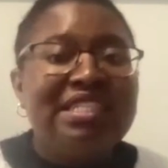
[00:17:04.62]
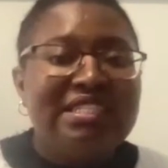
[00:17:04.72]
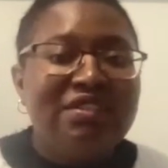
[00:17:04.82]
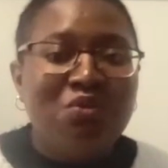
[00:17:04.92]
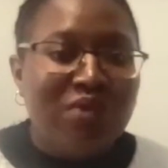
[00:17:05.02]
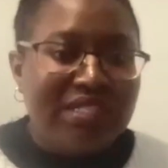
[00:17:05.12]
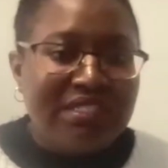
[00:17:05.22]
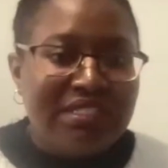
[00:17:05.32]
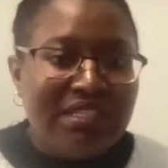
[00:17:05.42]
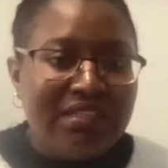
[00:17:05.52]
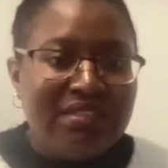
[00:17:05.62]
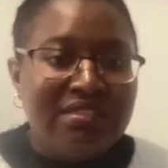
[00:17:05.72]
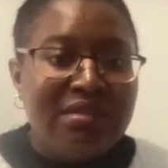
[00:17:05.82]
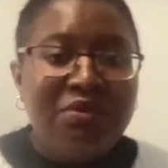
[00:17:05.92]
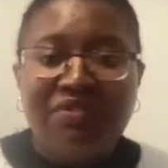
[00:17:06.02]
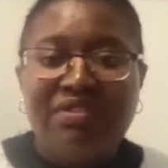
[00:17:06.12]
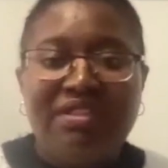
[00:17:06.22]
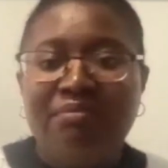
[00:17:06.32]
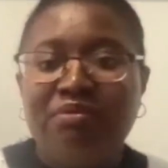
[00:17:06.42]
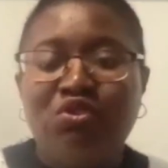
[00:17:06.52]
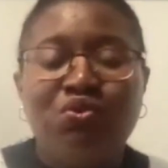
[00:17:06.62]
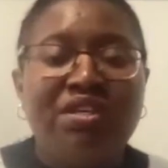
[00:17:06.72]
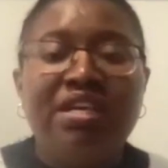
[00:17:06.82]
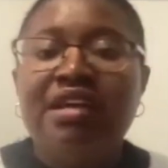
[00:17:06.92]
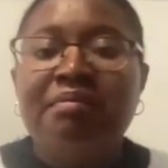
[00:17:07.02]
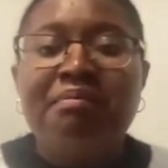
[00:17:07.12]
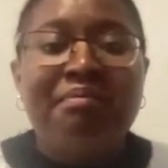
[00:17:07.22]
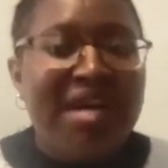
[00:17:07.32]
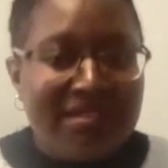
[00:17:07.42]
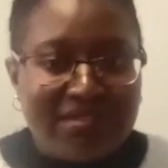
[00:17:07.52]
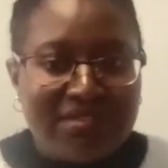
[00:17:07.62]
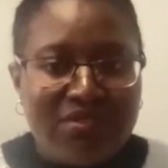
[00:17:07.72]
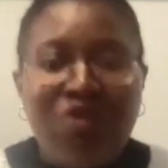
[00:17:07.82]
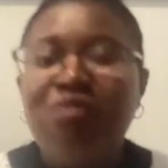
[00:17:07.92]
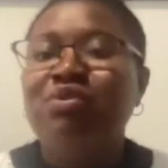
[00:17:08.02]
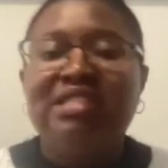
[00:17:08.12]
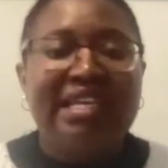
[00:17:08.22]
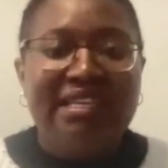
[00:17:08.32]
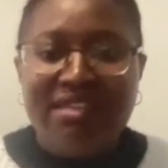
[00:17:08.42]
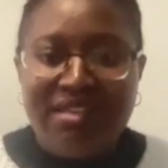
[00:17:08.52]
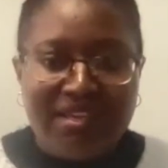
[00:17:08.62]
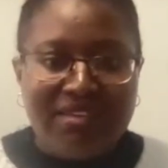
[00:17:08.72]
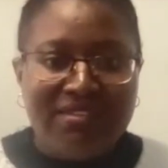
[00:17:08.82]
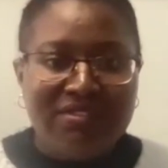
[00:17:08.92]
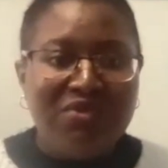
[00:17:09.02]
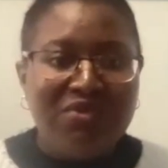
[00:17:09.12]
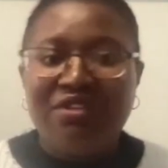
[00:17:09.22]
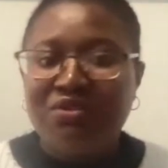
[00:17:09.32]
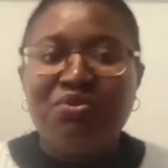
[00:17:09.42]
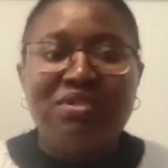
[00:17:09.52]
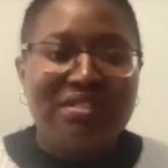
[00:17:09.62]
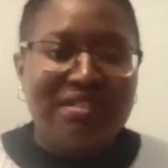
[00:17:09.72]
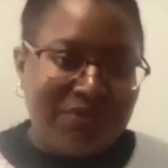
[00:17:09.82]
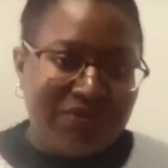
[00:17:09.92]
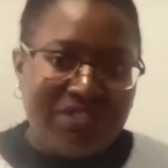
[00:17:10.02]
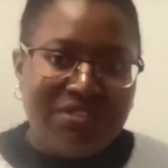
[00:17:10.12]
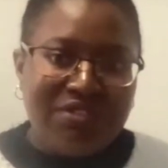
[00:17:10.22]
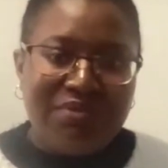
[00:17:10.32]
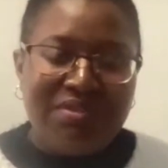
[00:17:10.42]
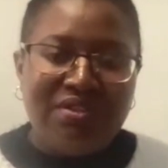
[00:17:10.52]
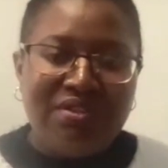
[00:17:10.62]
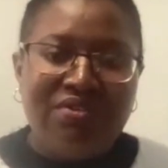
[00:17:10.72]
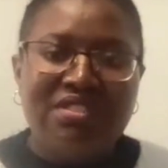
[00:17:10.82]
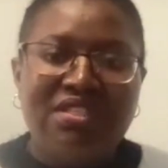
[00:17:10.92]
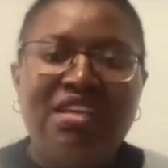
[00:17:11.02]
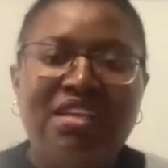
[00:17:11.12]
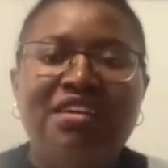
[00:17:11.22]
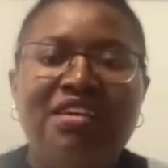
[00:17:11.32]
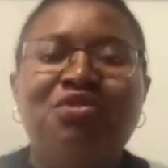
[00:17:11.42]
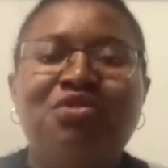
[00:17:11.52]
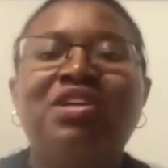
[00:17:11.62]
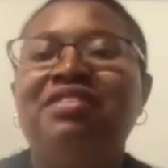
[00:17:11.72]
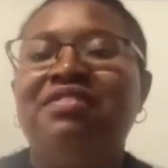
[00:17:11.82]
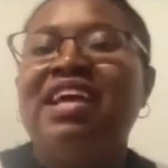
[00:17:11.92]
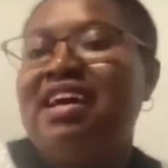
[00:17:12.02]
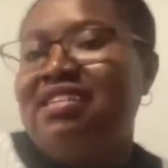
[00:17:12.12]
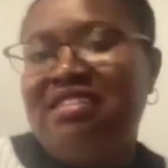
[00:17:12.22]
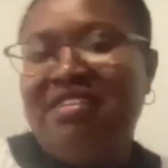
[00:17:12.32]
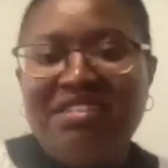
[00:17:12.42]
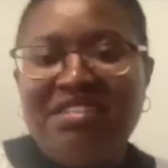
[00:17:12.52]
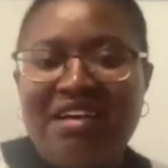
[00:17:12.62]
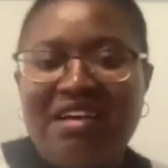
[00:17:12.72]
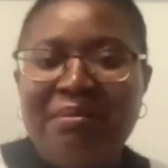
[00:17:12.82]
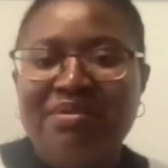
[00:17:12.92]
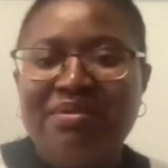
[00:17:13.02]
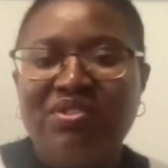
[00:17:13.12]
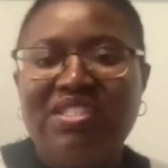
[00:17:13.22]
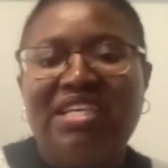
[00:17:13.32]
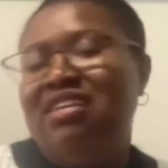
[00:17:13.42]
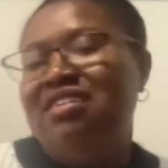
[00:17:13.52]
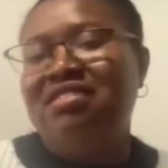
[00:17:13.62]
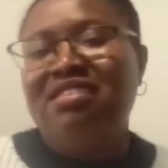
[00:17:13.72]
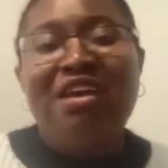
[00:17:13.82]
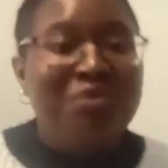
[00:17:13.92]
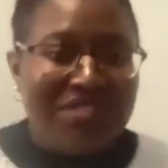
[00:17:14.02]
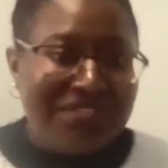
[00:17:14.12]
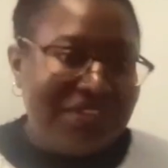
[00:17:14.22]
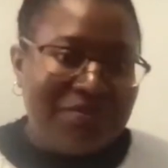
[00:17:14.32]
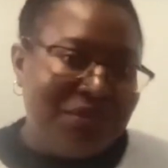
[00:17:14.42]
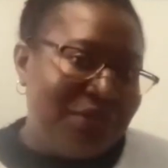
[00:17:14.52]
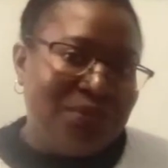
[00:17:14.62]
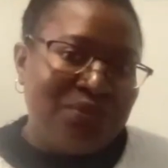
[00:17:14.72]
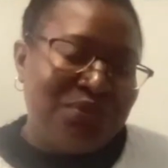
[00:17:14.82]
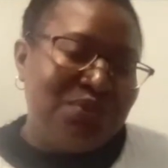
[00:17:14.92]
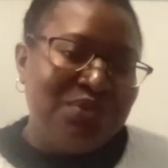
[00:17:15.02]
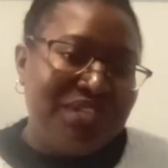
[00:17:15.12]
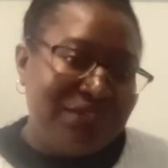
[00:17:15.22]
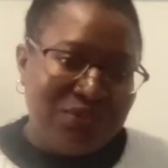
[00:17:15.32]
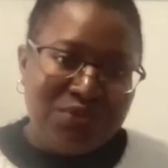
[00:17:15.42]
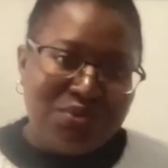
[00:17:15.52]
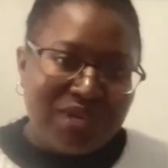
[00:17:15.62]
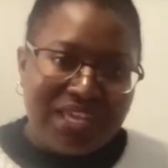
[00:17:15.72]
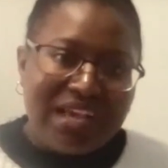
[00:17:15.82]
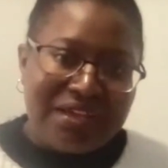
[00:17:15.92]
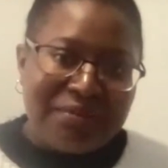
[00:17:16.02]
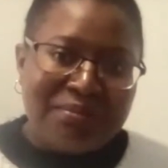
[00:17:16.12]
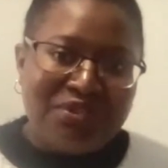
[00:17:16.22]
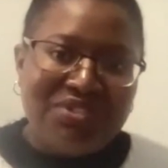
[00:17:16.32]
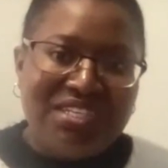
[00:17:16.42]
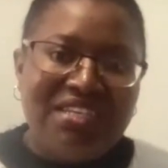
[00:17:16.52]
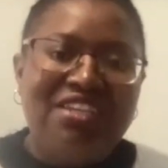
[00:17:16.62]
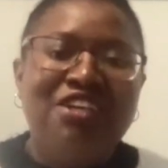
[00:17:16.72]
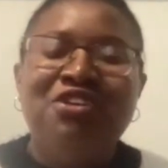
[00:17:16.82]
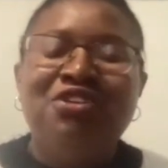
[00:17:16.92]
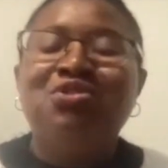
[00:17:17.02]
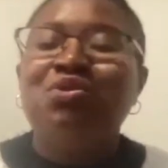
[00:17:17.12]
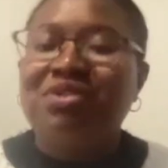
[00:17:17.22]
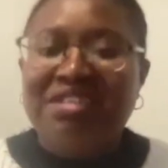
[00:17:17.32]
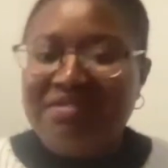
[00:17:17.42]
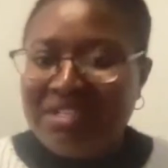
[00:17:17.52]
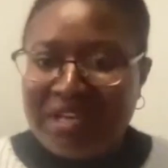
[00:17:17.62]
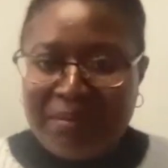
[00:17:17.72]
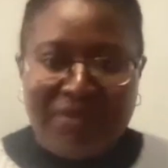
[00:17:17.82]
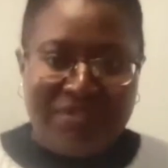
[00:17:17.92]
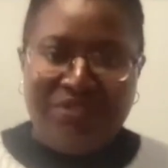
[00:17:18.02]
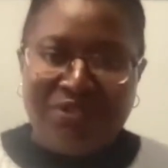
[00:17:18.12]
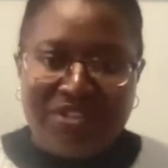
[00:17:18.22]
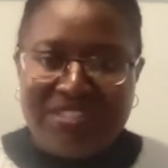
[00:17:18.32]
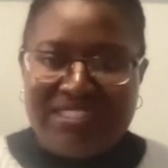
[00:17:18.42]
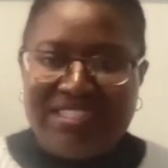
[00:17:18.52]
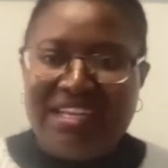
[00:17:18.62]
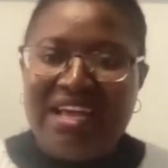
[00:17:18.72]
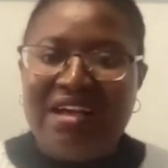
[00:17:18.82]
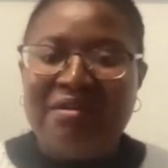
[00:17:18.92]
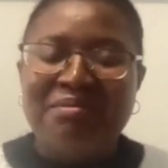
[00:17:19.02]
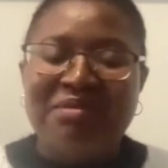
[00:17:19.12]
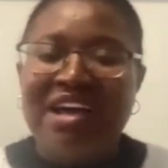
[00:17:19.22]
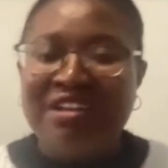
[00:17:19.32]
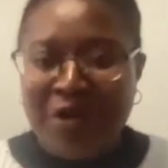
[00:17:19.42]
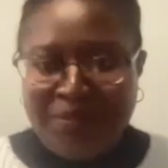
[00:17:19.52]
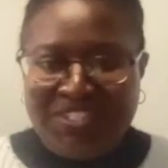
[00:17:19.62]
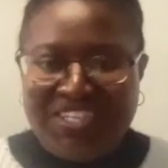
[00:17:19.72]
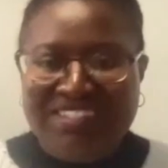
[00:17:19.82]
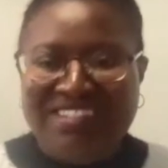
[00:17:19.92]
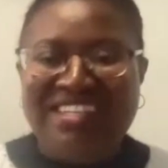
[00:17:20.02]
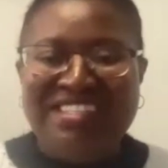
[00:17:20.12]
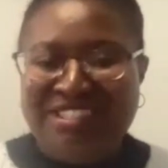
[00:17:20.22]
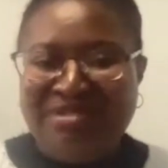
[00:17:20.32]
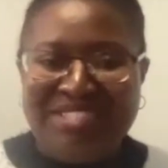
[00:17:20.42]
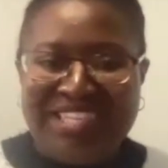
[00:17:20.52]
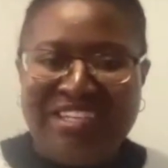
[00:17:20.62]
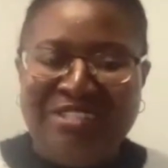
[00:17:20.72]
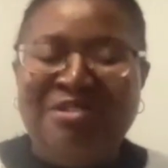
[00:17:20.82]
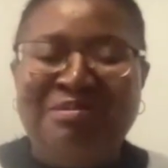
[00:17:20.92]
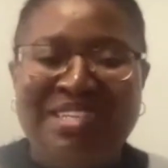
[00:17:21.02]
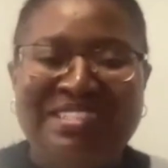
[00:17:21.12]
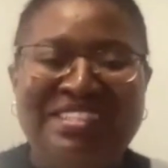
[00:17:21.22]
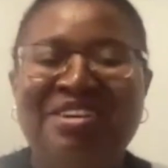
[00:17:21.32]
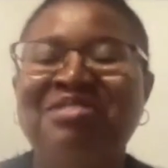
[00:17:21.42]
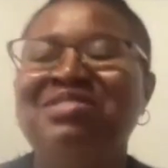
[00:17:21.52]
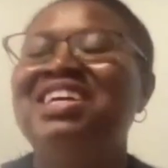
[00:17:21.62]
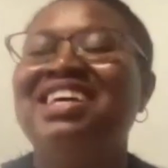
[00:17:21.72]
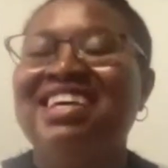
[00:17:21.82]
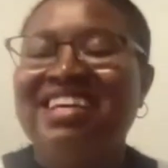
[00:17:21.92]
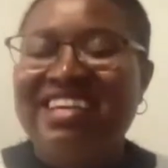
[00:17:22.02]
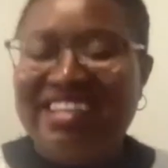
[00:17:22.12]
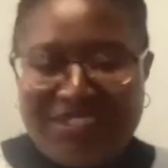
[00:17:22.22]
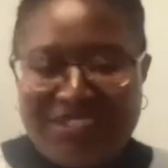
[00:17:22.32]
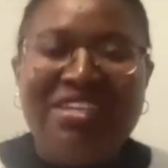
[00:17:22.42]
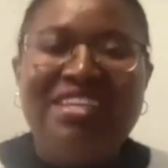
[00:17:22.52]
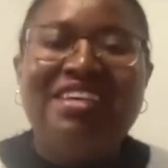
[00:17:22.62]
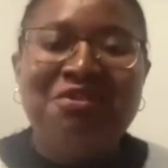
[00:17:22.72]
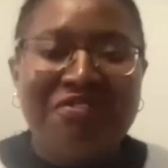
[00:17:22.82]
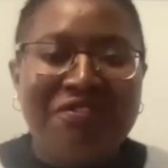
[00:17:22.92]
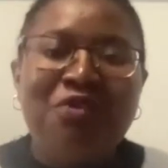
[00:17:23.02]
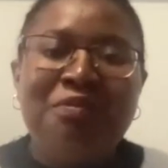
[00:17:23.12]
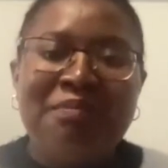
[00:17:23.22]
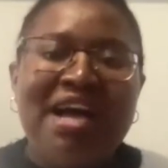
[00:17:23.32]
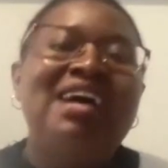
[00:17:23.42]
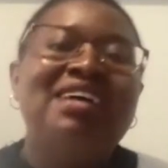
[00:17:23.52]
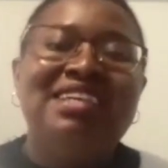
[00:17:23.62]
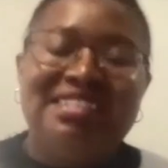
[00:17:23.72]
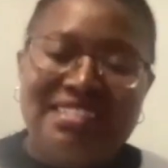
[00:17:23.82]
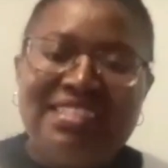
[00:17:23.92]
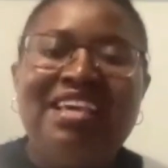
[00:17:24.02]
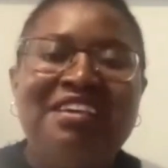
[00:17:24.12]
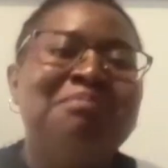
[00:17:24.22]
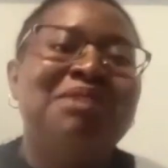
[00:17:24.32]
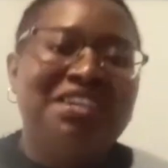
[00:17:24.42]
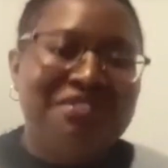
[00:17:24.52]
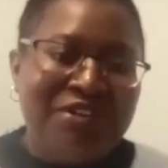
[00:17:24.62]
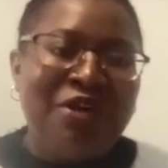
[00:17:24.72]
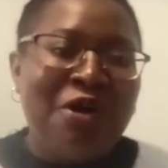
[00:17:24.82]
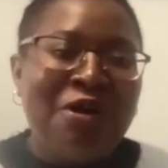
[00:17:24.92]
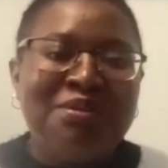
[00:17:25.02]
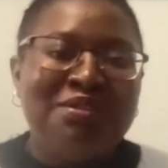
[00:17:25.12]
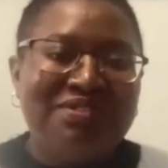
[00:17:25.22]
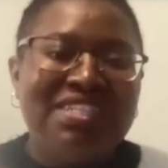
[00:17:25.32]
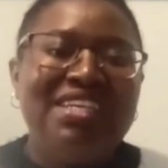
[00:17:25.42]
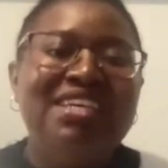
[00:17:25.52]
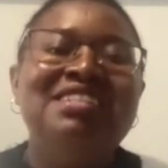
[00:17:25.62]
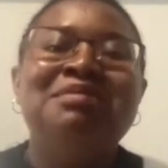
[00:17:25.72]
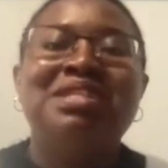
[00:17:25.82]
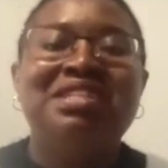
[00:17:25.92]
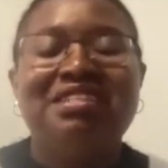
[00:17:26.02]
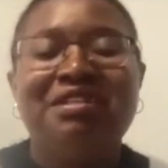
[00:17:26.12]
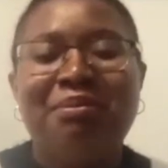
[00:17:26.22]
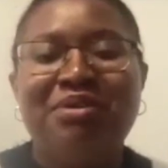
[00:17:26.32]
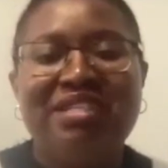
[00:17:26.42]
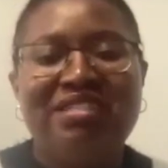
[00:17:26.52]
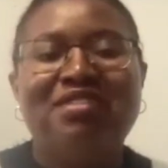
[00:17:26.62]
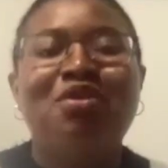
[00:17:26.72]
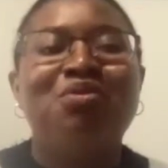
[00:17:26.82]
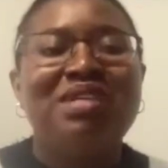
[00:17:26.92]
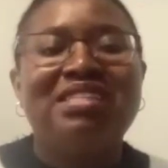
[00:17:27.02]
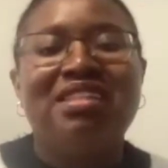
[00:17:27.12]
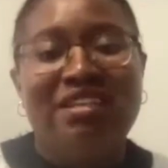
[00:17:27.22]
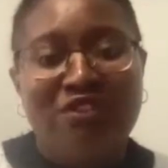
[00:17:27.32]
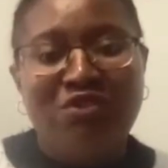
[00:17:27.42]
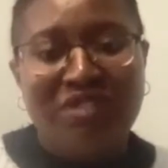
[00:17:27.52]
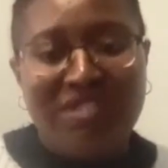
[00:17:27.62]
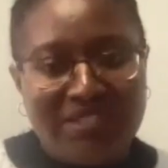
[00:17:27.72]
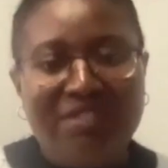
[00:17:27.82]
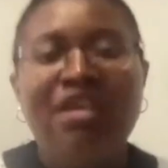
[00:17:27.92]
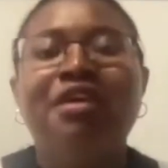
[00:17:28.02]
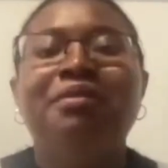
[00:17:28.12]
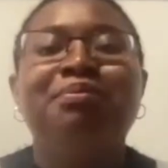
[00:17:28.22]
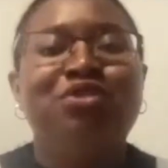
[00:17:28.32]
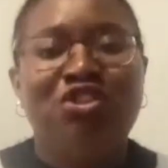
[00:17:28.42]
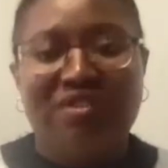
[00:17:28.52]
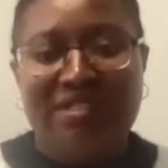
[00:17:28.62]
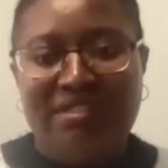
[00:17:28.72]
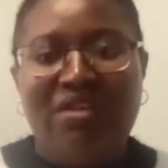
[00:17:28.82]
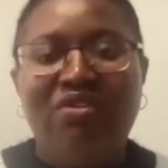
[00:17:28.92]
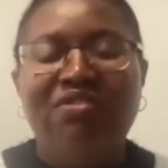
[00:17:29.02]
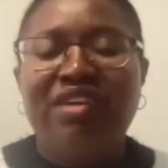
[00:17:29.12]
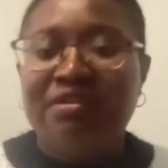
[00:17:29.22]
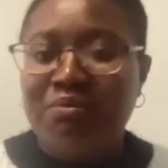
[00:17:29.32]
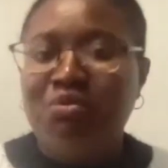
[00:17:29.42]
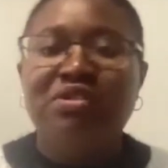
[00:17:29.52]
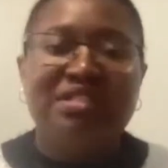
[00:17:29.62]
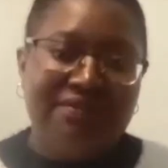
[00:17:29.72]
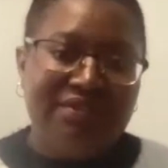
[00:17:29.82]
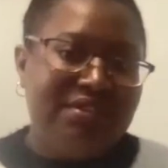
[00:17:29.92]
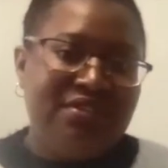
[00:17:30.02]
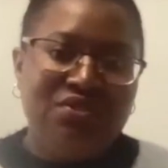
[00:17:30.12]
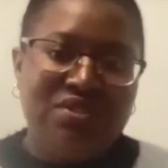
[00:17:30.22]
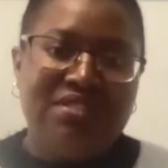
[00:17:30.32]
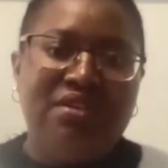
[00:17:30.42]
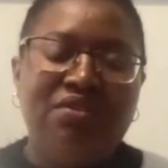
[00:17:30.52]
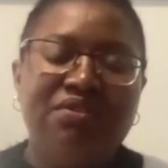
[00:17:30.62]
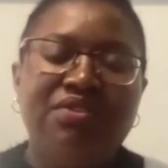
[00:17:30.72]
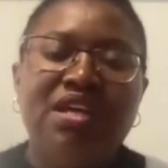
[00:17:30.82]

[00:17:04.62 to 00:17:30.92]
did in one day. Some of them took months, almost a year, to get through some of these results. So if I had given up, then I wouldn't have been able to get to where I am today. So giving up is not an option. That is what I told myself. It's okay to feel bad and stay in bed for a couple of days, but then the point is always learn to just push yourself and motivate yourself